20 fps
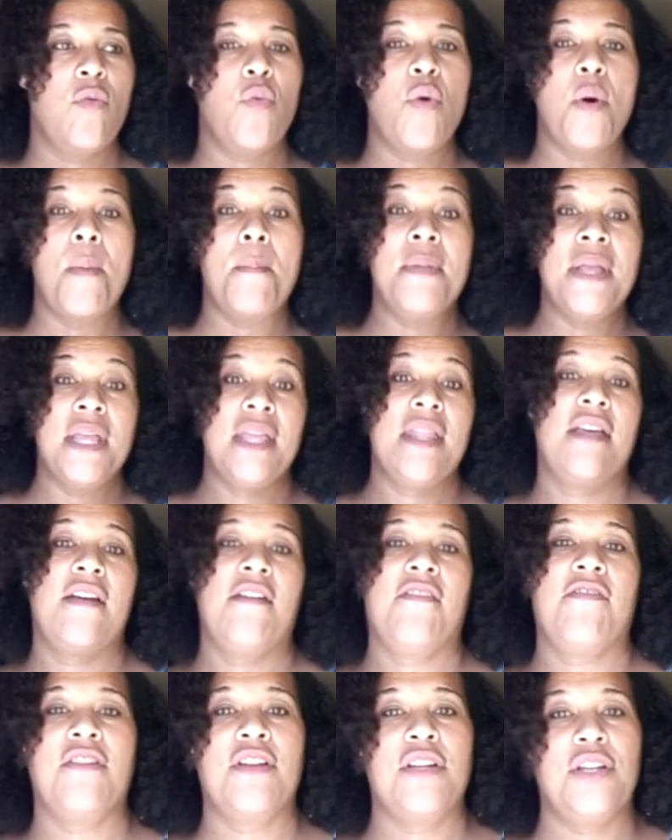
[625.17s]
will be
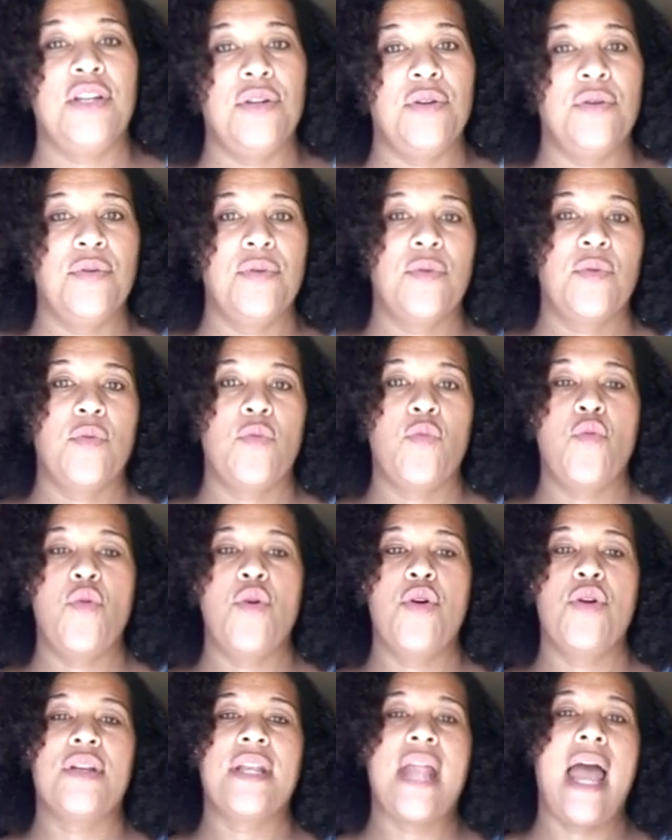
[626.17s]
there for you?
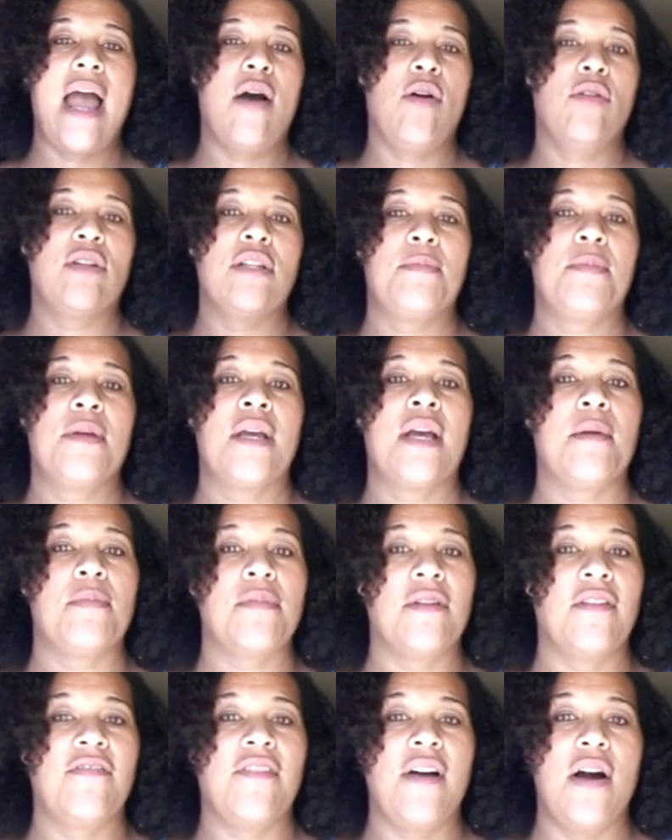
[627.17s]
Will not only pick
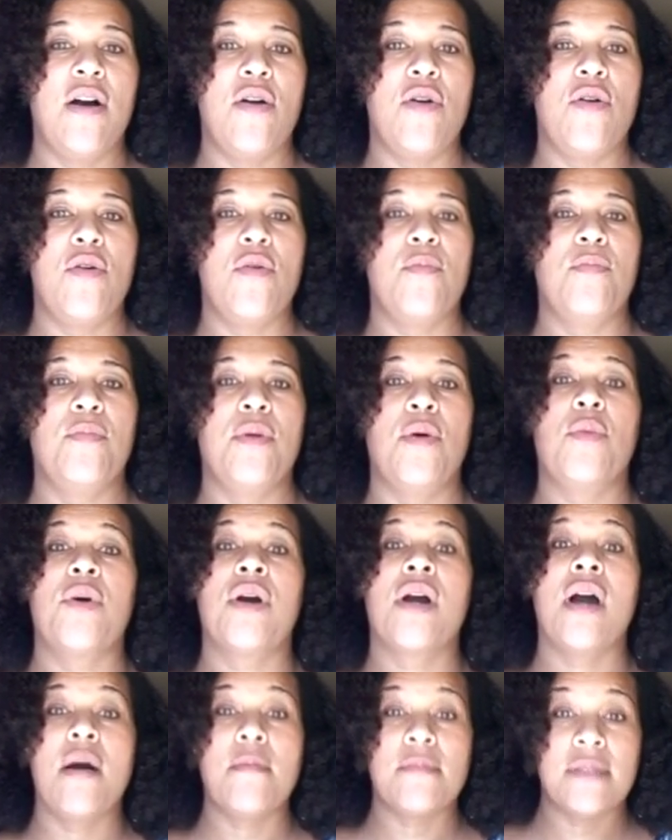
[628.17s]
up the phone, but will
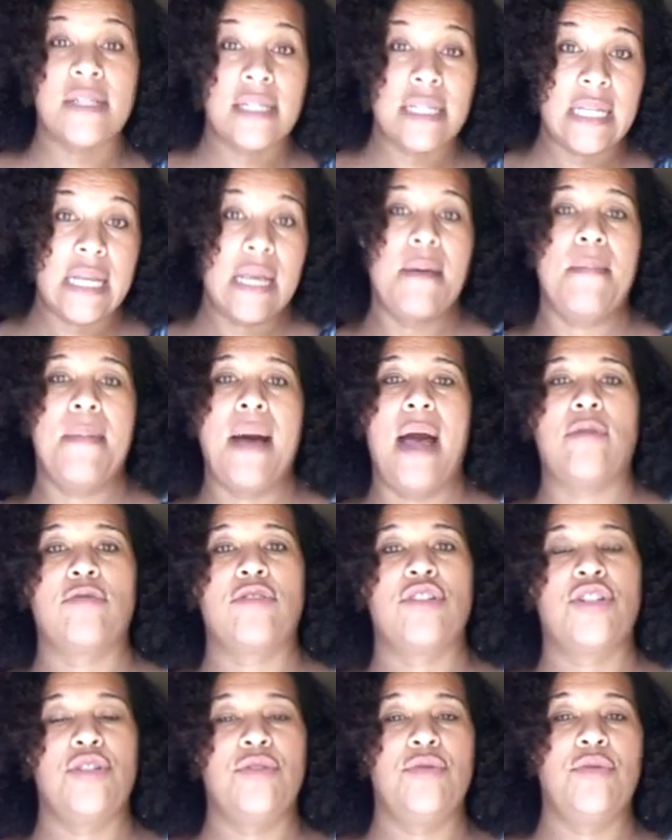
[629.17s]
come see
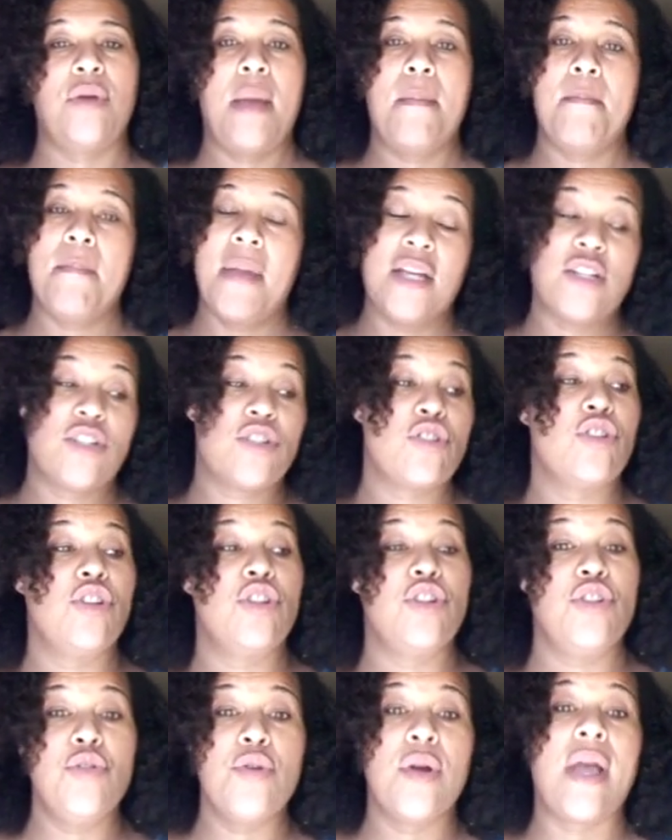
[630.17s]
about you and make sure
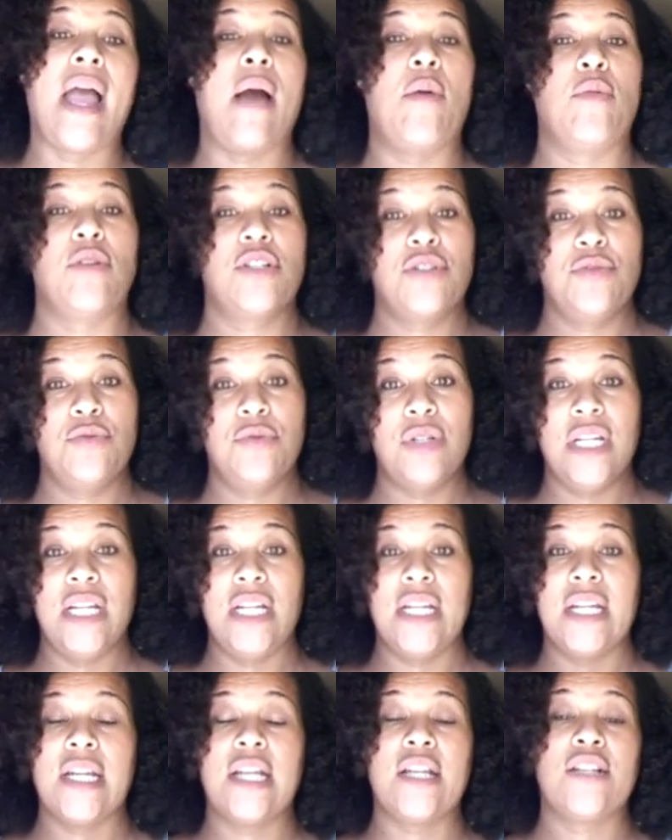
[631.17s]
you got what you
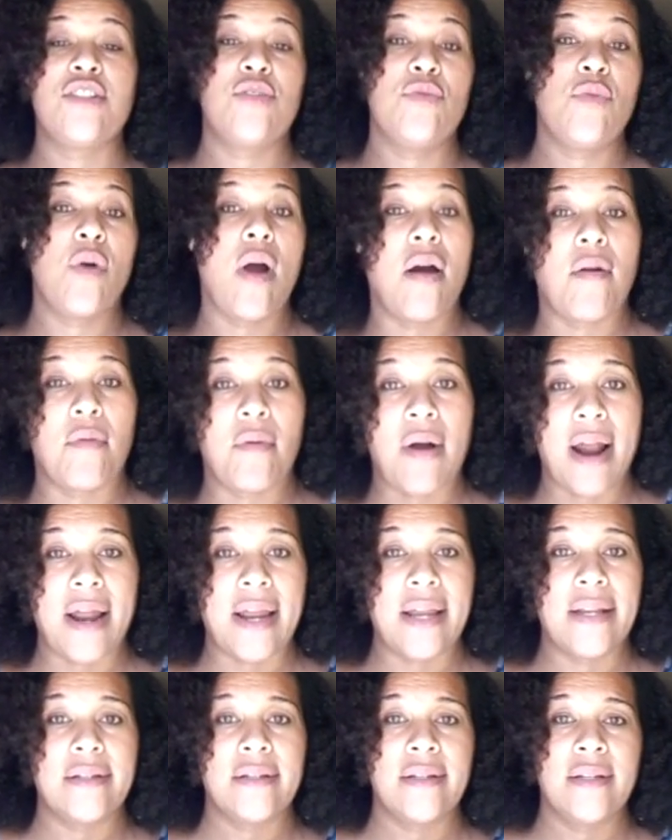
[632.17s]
need and that you are
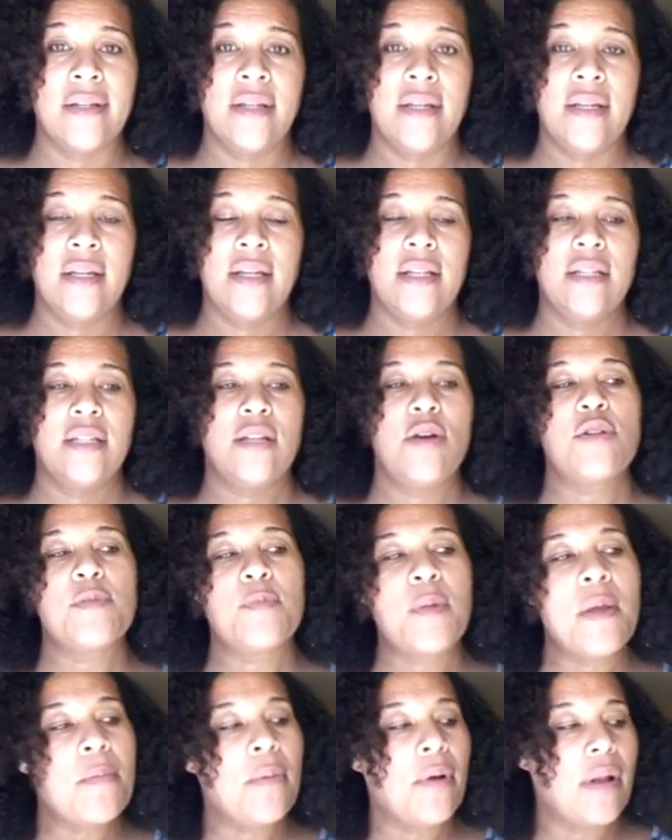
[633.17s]
right. Those
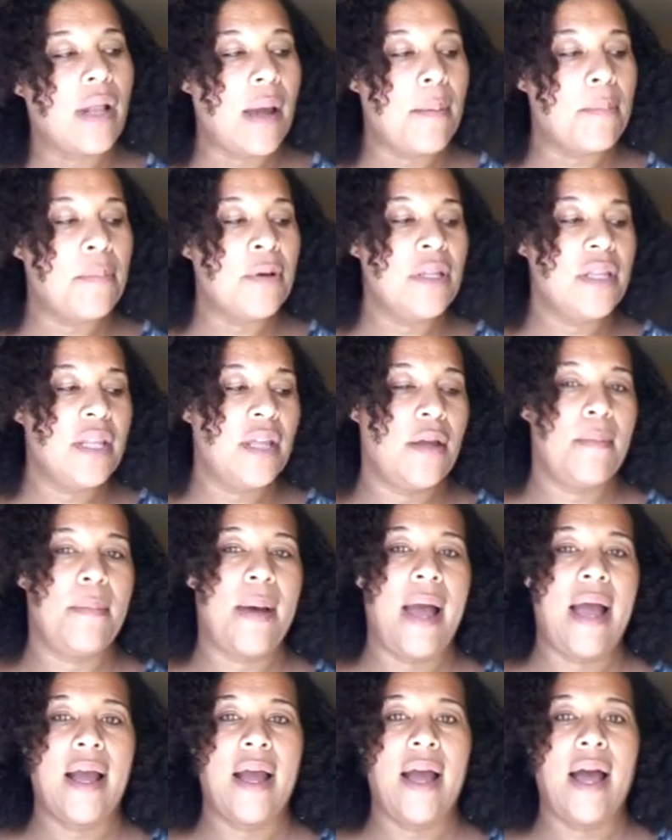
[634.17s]
people are put there
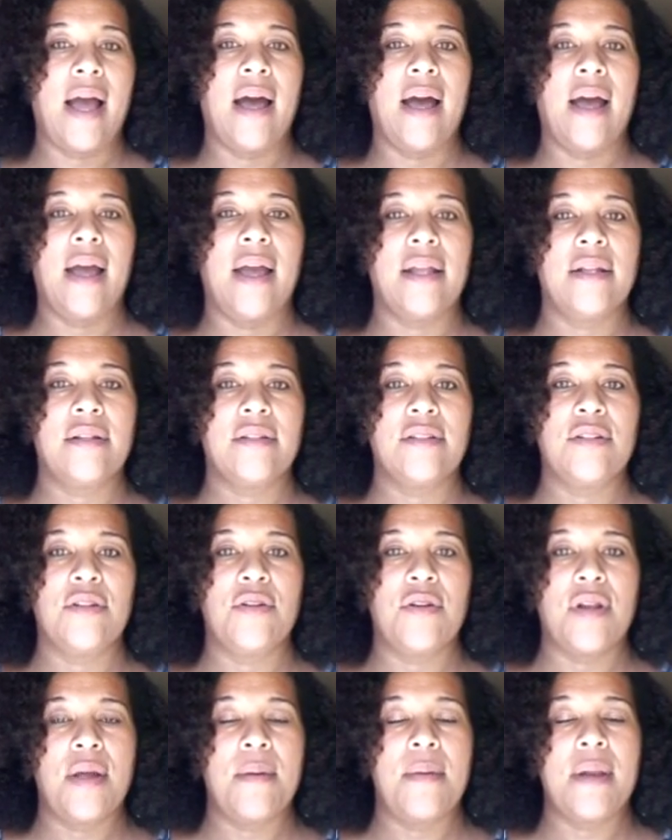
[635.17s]
by God. You
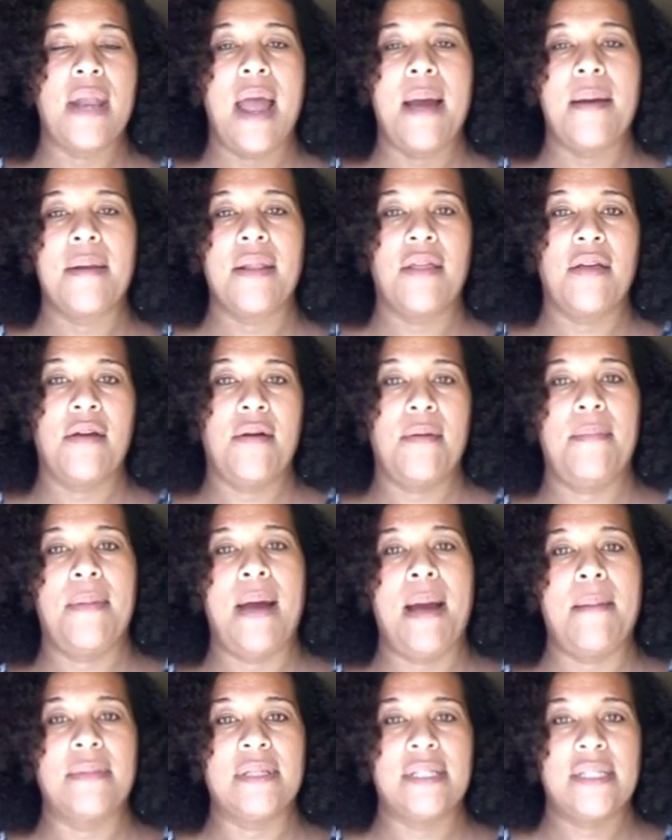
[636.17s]
know, they're not there
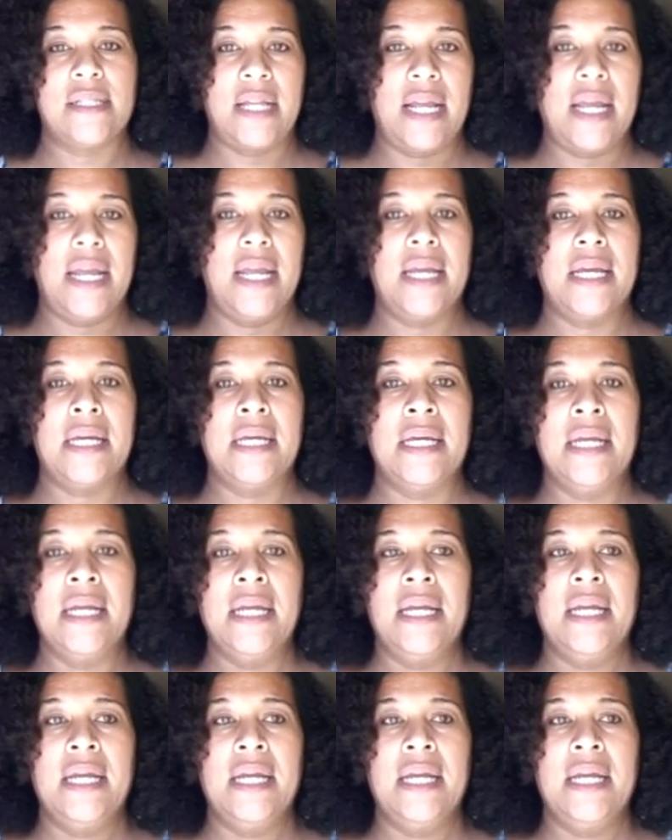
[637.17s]
by mistake.